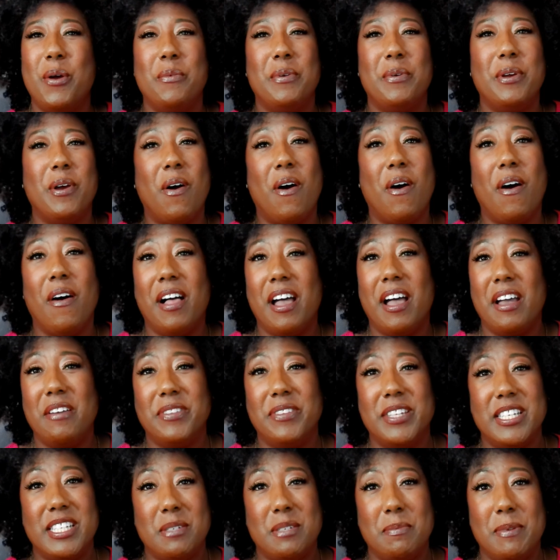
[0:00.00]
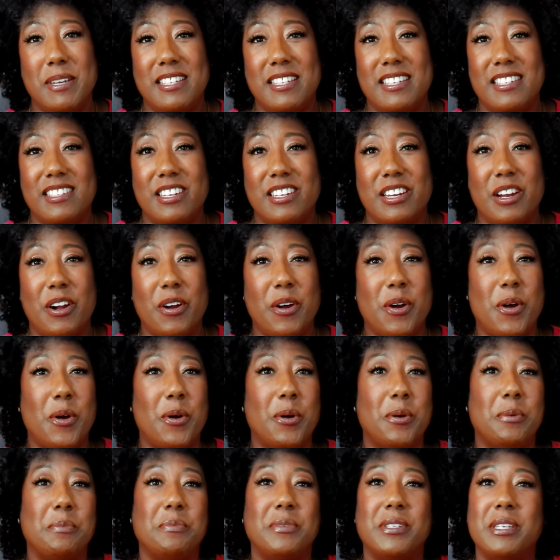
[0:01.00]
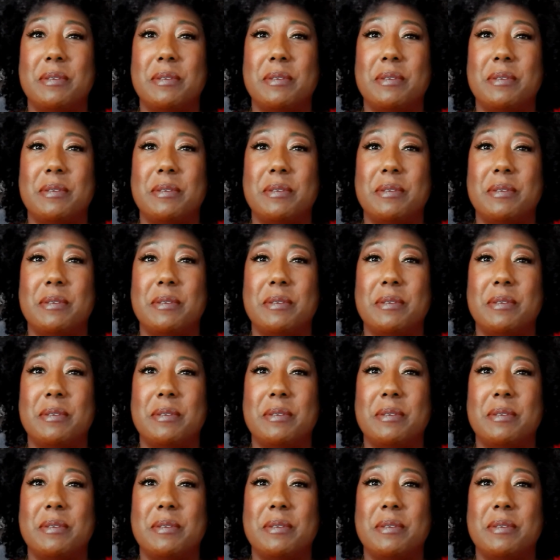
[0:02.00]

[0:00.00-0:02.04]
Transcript: We all have these spaces in our home.